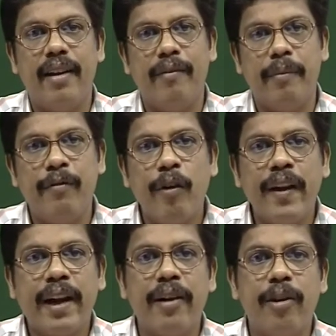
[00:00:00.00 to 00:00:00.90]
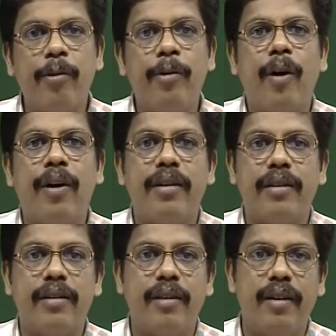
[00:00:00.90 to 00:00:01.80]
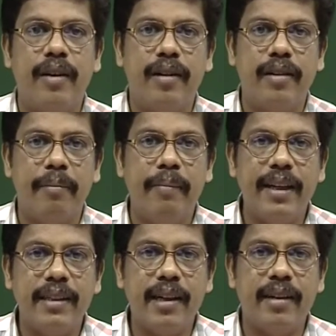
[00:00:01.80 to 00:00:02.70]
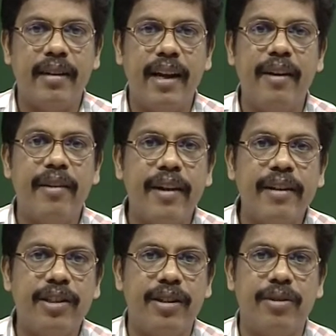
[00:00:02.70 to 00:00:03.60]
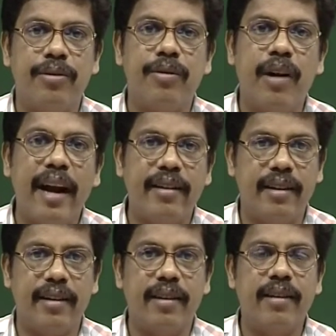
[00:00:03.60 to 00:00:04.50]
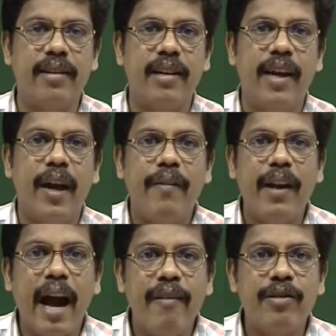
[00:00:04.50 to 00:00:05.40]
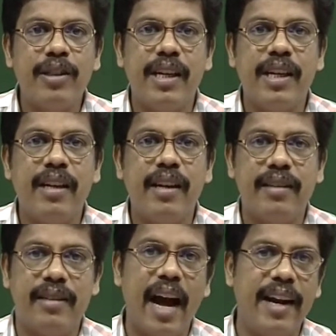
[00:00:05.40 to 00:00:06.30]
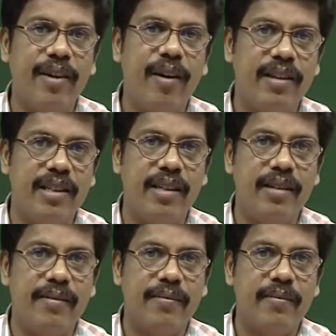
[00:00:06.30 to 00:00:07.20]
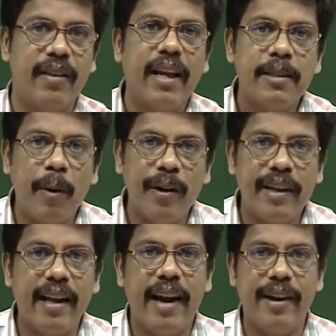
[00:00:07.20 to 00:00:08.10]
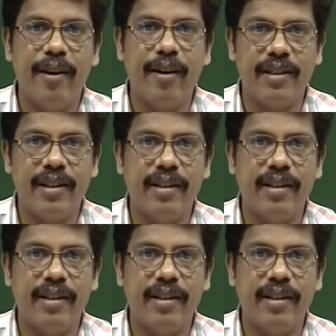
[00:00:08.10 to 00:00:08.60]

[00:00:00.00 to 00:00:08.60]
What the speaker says: before we conclude on the basic introduction to Heidegger, we will have to see his ideology, his political ideology.